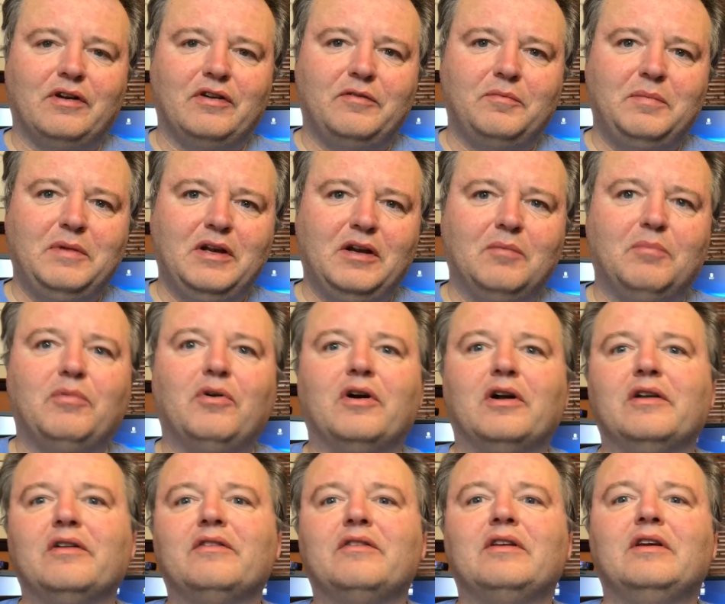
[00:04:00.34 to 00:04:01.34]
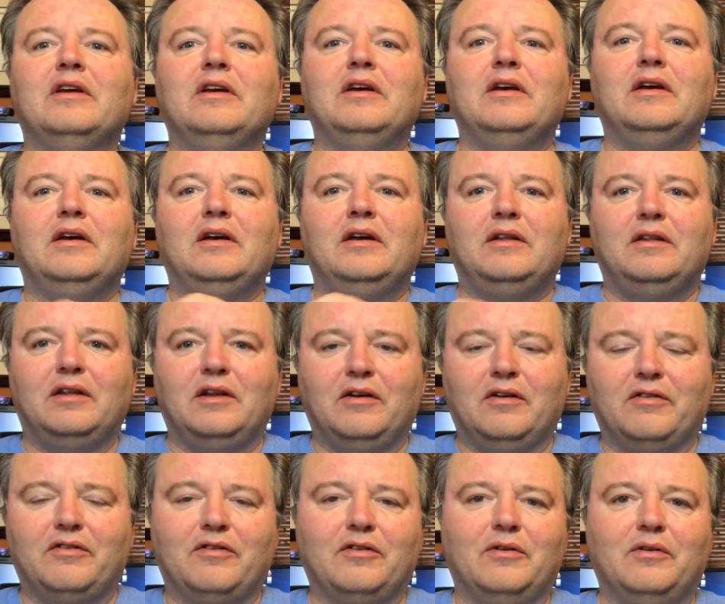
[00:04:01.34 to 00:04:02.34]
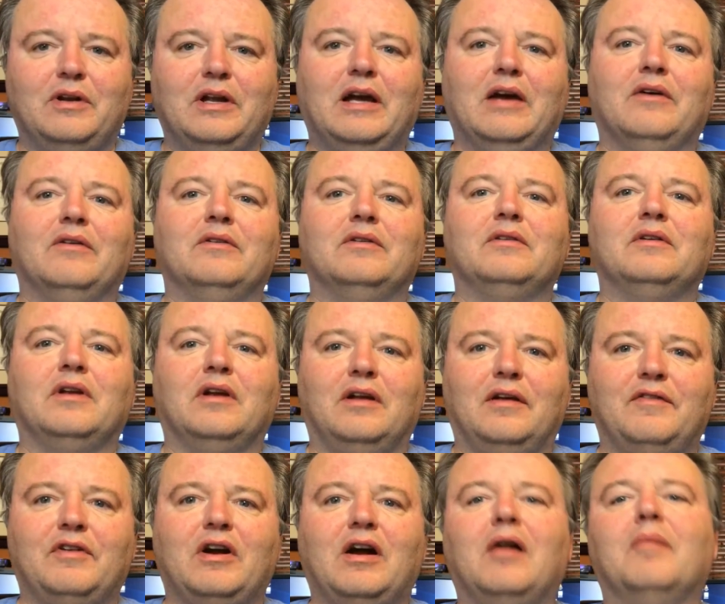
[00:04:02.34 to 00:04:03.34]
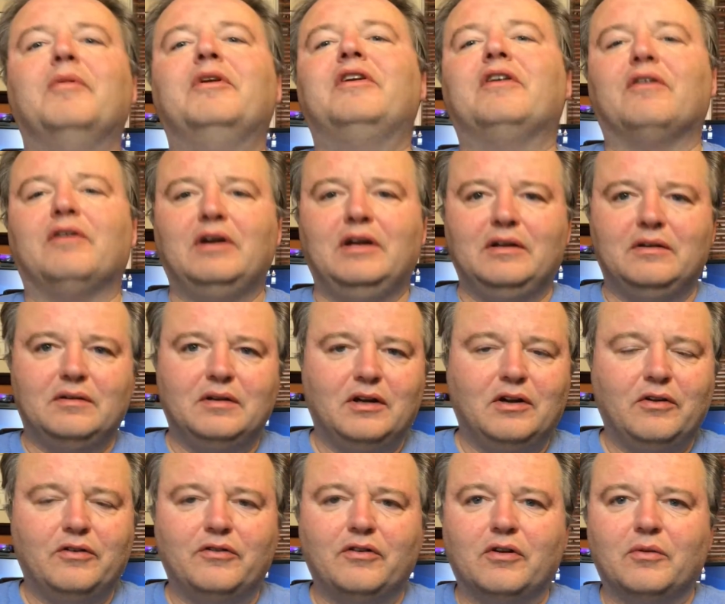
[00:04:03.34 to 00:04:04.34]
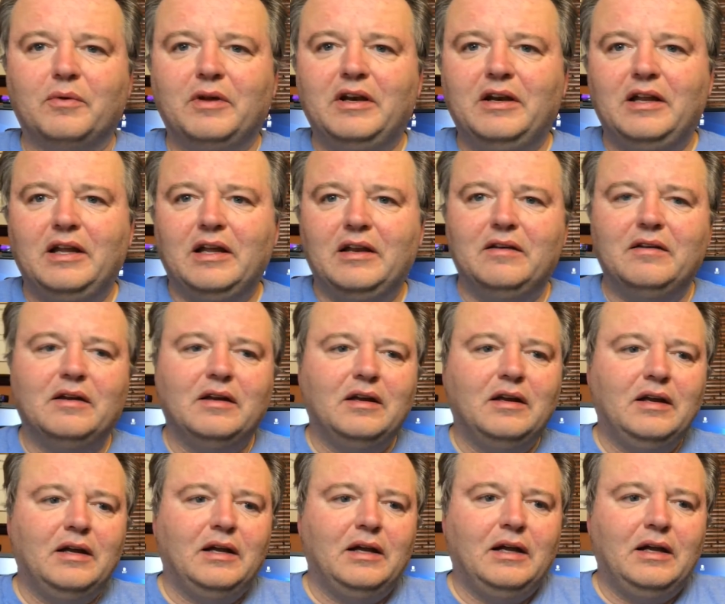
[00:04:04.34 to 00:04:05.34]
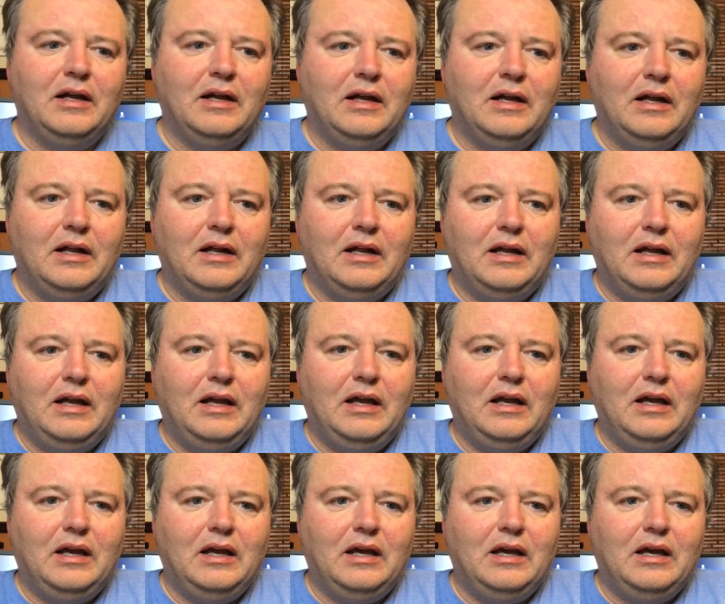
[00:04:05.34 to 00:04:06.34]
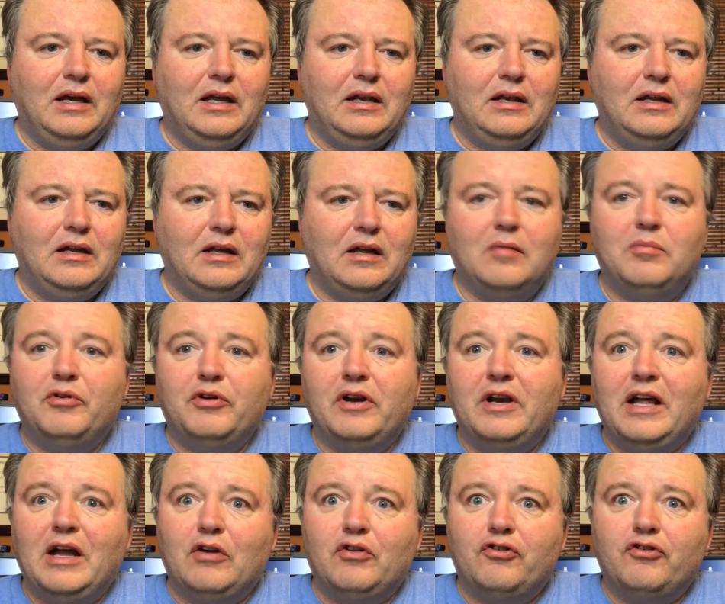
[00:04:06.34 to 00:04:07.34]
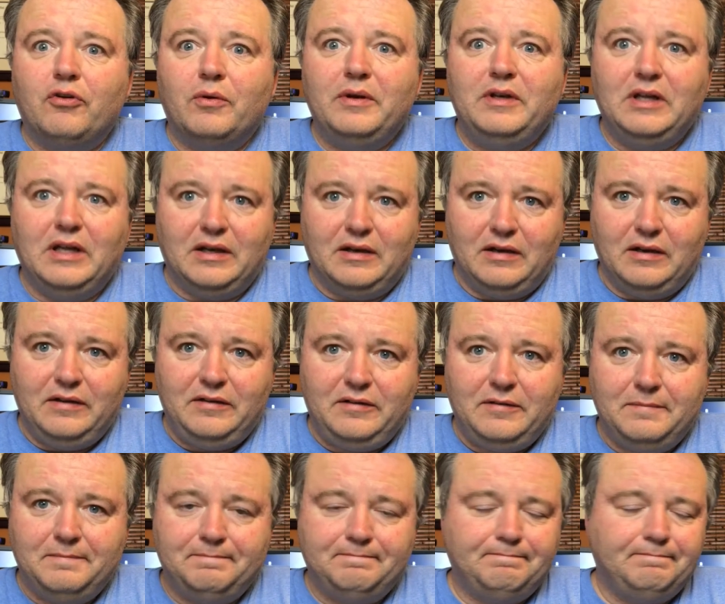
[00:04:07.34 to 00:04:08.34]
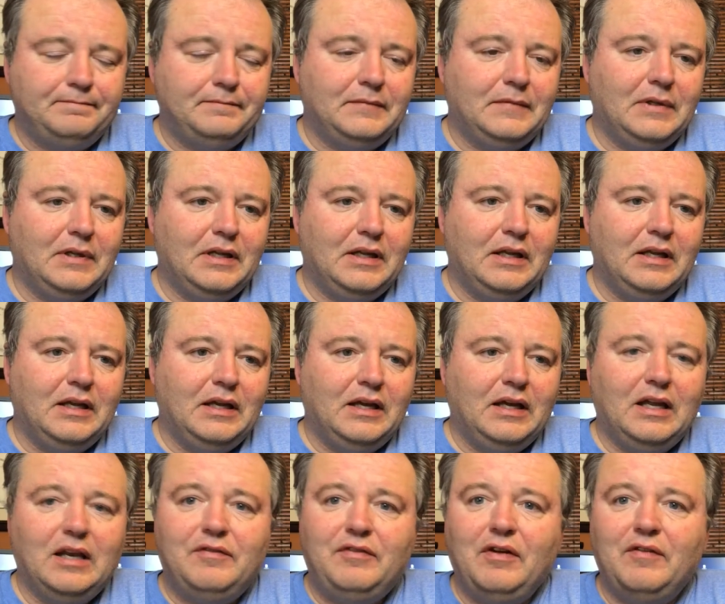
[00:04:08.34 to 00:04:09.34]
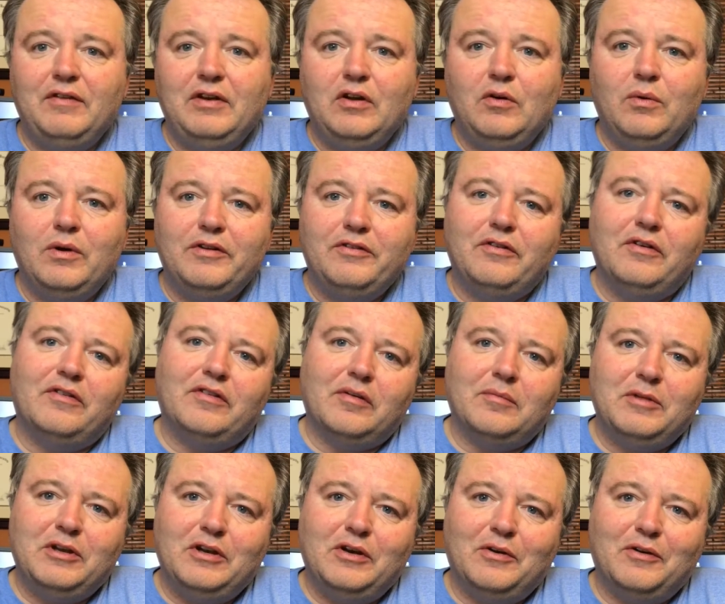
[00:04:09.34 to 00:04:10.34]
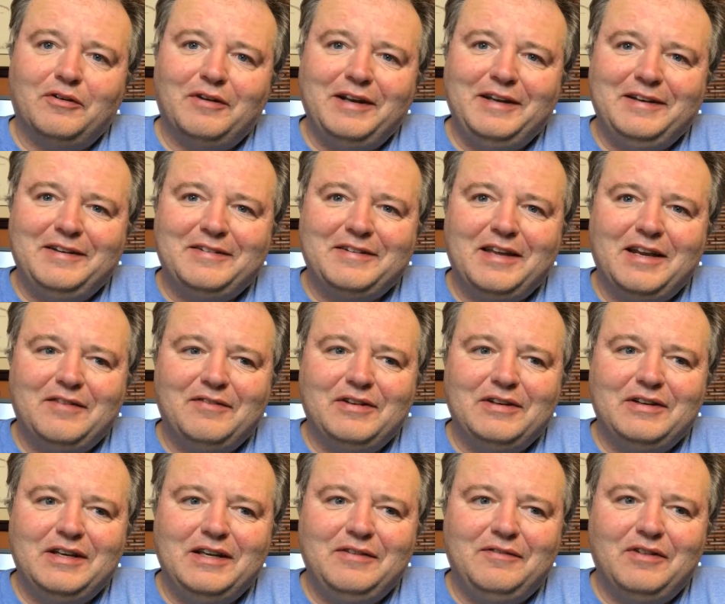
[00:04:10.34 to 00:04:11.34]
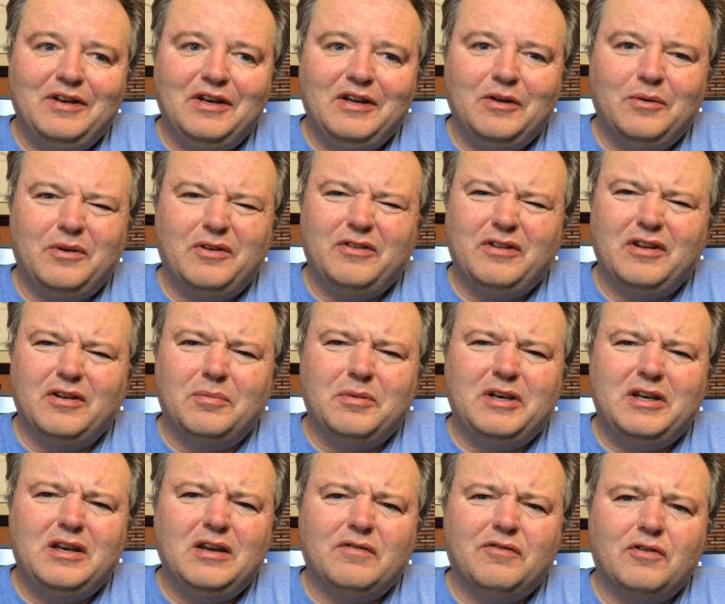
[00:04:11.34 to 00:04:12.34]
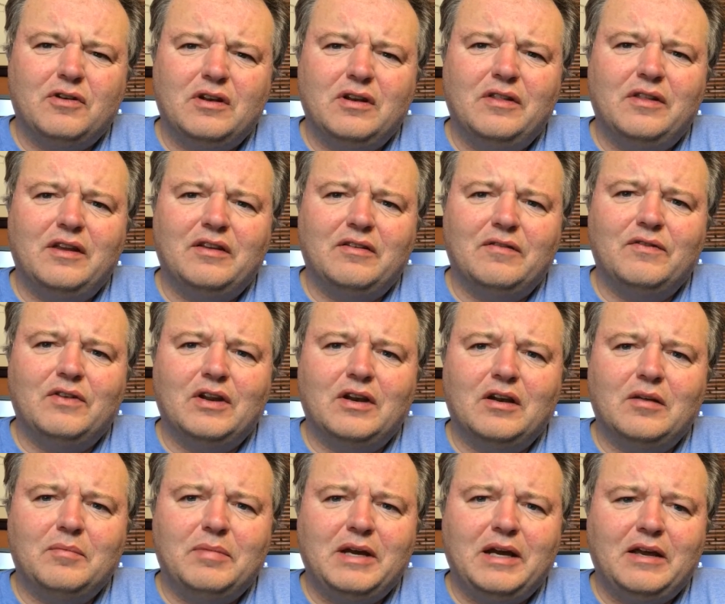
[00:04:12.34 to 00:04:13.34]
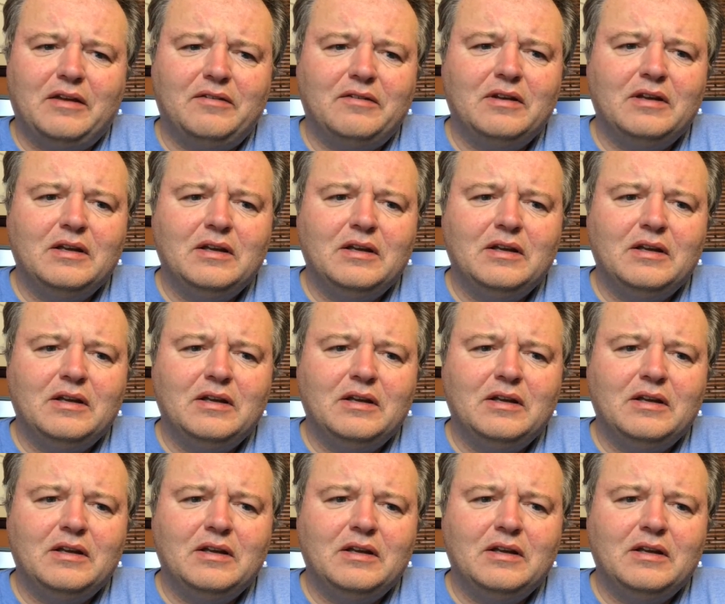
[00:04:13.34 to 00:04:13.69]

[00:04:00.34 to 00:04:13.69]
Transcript: the speed up parts. Then it'll slow down. I'll have a commentary, and it goes all the way to the end. And I'll put an outro at the end of this. And if you have any questions, let me know, all right? It's kind of a neat video, and it's a little bit different than things I've done in the past.